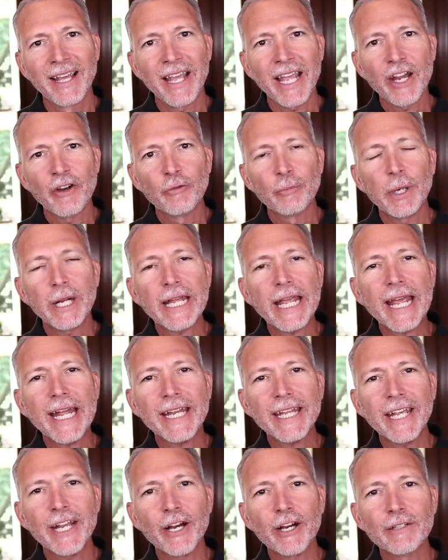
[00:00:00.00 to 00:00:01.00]
Hey everybody,
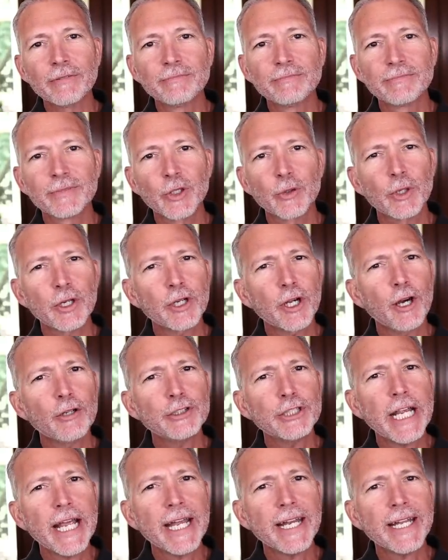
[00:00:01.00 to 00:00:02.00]
Andy here, Career
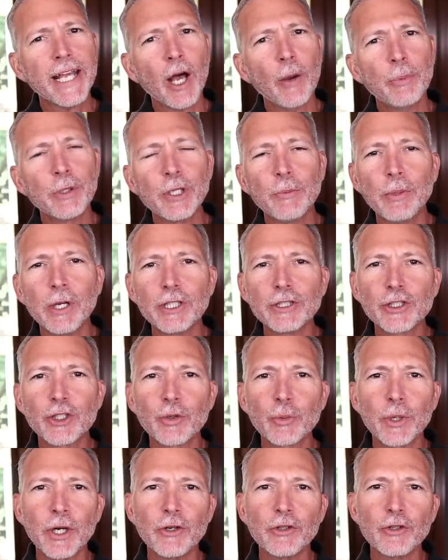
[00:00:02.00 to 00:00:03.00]
Coach Andy, helping you build a
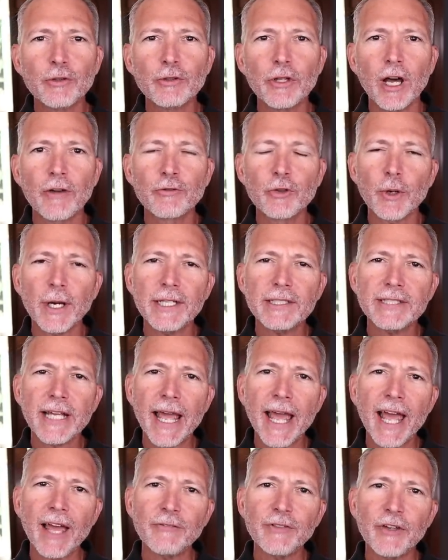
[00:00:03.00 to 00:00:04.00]
career you love. Great to
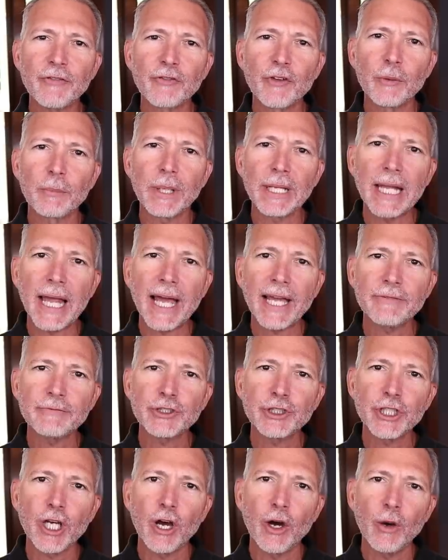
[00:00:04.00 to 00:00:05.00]
have you from a live
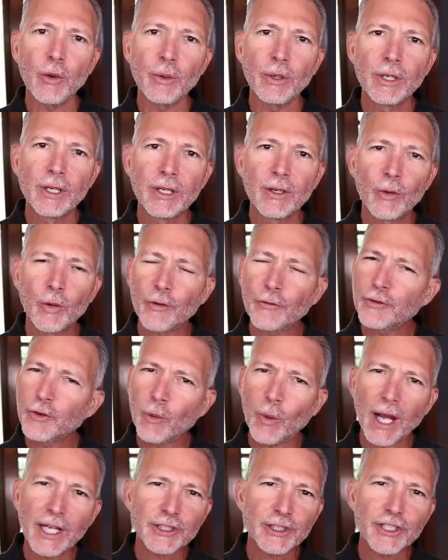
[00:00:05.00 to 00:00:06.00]
show, or if you're
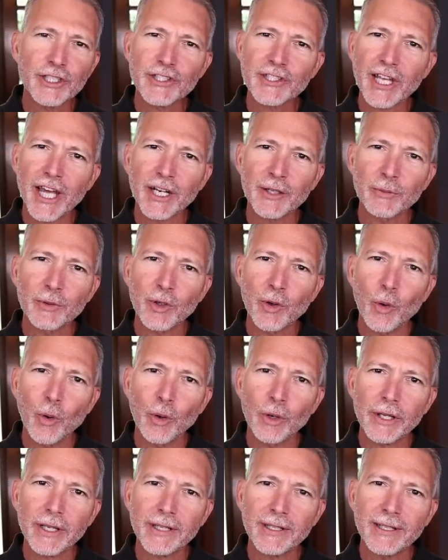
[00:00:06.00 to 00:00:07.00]
watching this on a
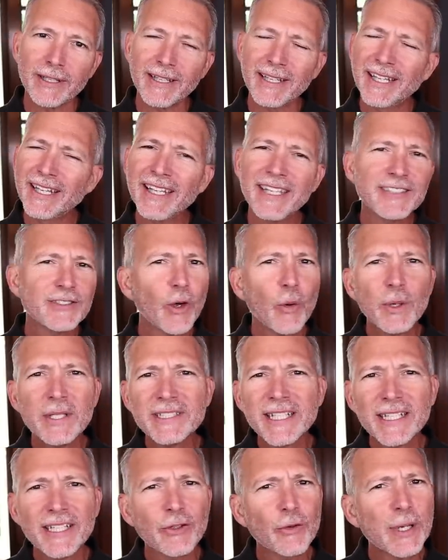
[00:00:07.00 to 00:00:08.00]
recording, it's
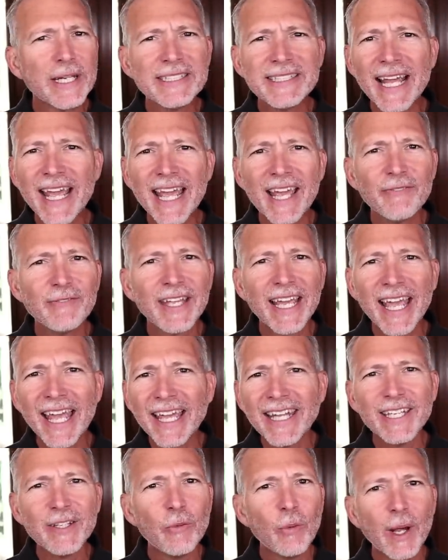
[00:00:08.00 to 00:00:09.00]
always great to have you
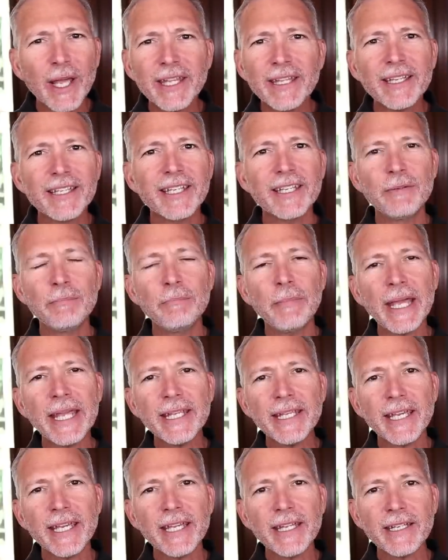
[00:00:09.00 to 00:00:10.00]
any way you can
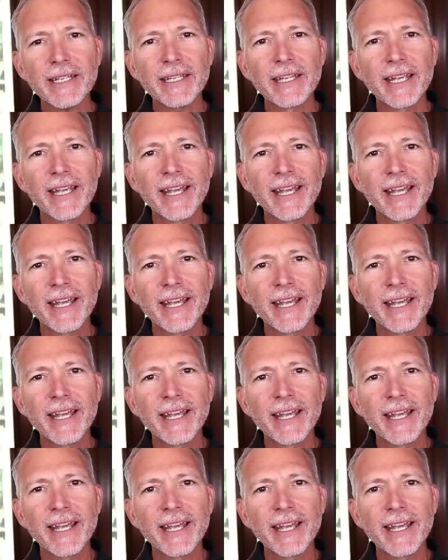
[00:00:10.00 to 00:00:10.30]
make it.